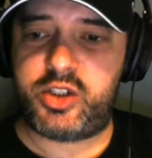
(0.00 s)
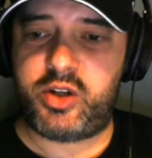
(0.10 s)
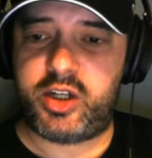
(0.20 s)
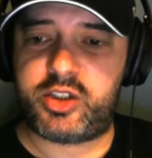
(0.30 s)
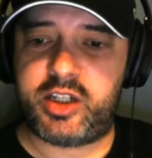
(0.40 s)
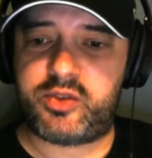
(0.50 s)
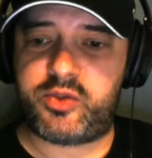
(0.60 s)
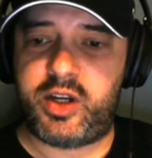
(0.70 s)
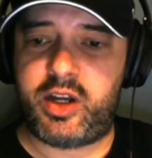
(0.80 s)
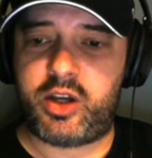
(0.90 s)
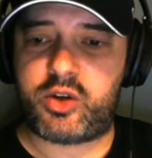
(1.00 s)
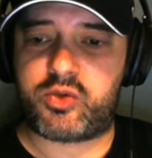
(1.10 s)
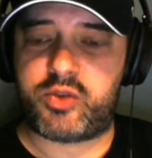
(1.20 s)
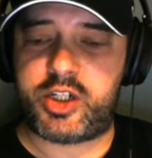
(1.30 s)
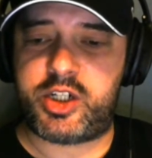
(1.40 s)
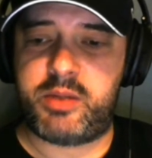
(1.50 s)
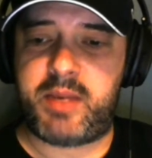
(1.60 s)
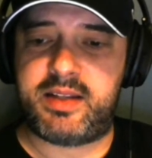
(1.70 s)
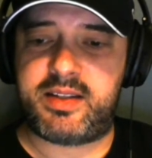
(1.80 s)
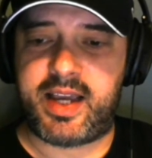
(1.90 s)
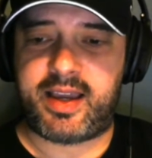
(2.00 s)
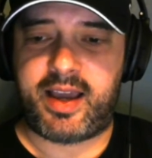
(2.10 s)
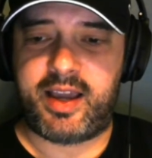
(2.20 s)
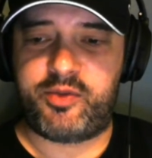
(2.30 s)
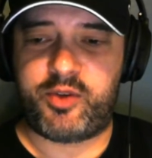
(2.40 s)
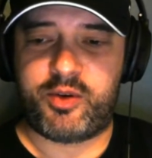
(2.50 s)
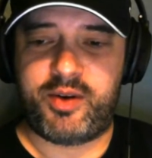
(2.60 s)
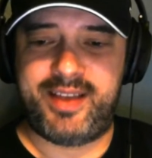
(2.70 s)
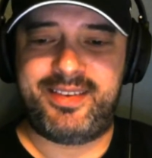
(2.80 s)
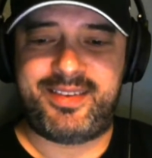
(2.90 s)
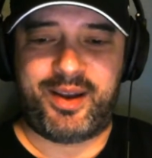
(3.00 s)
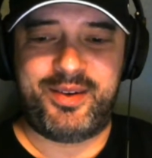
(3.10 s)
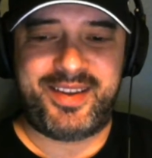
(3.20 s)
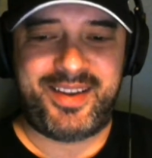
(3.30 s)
should I transfer in Christian Benteke for Antonio?